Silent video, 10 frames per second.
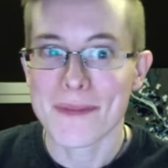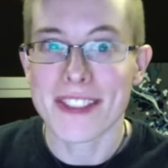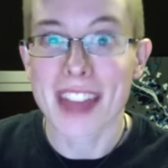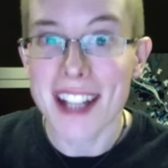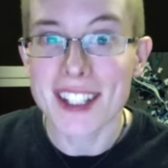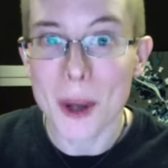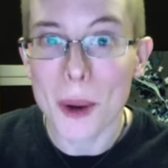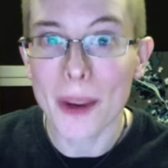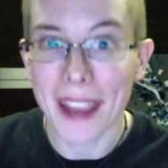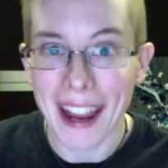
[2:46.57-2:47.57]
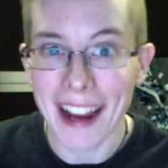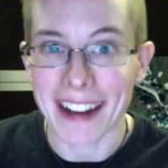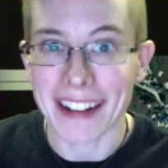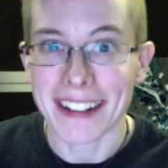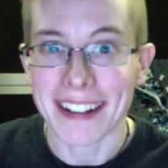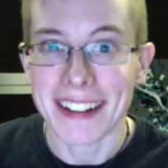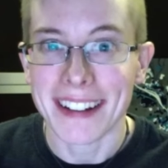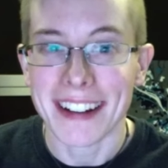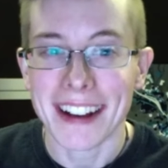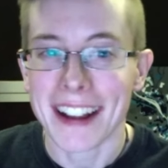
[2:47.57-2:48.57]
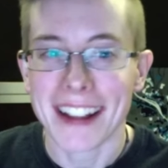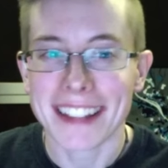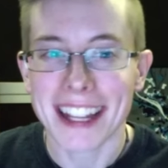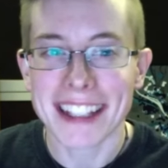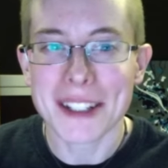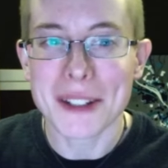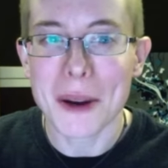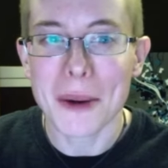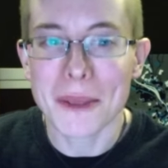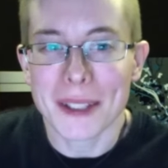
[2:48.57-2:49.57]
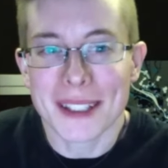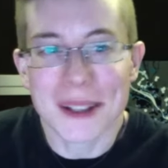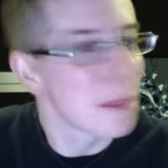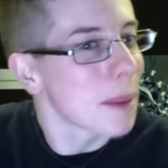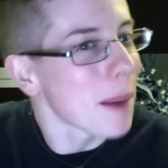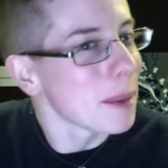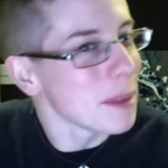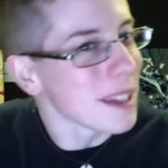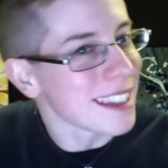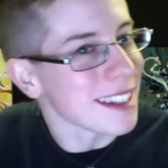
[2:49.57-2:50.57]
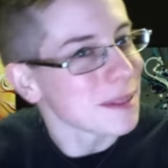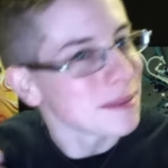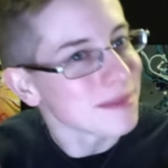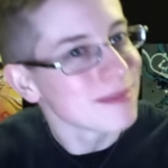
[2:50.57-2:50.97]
that's okay. Like there's no there's no problem with it.